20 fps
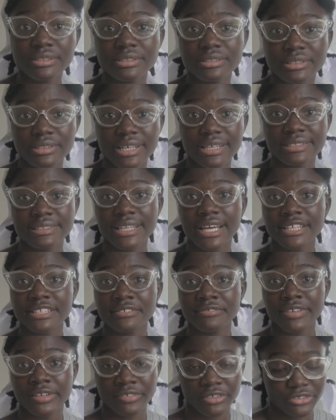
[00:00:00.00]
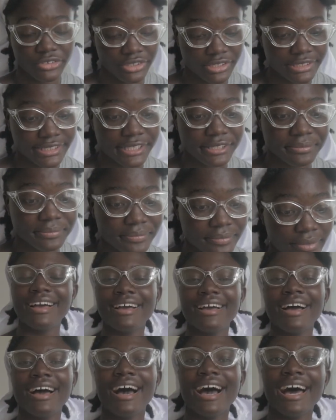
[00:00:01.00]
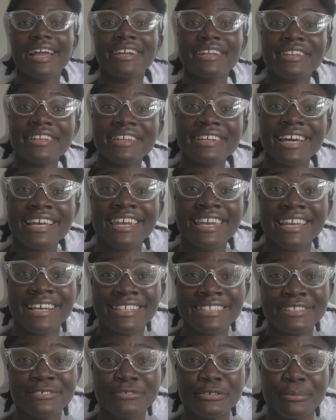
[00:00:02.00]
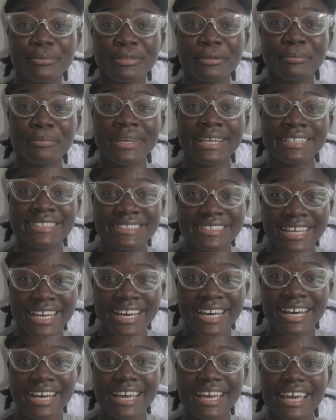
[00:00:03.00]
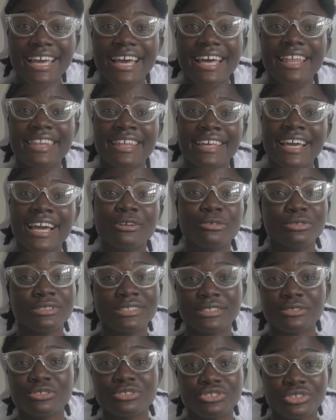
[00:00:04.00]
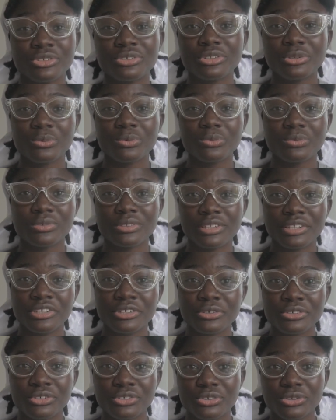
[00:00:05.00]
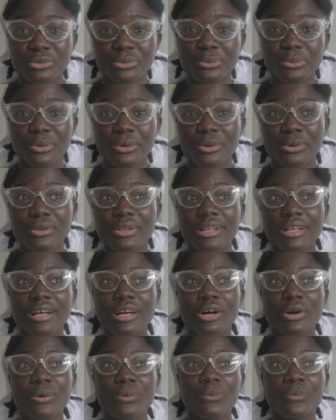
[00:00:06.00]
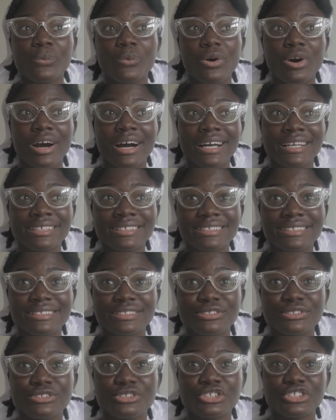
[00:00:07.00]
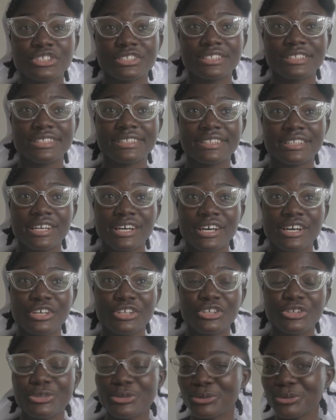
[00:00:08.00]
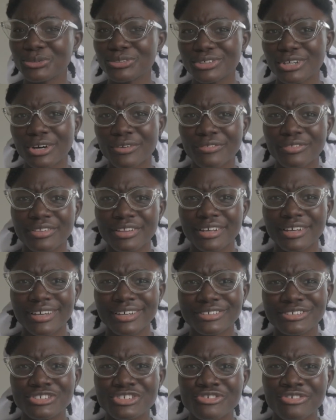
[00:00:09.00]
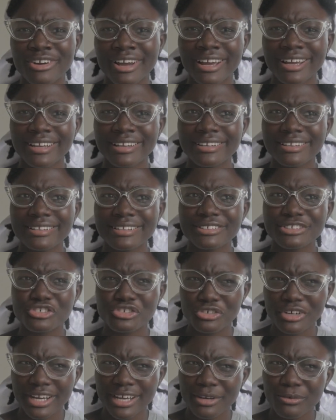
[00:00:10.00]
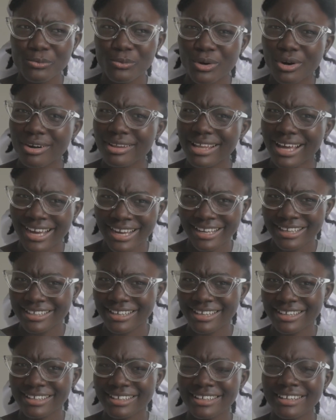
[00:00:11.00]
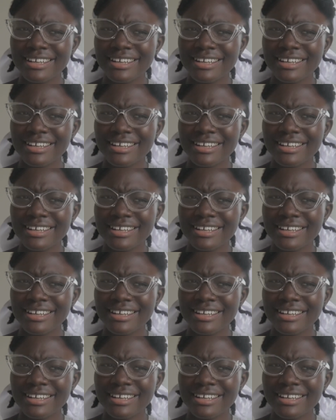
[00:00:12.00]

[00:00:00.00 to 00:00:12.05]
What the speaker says: So that's 1,510. Another thing I learned from the painter, the guy who still drilled the nails into the wall, was the use of the drywall anchor.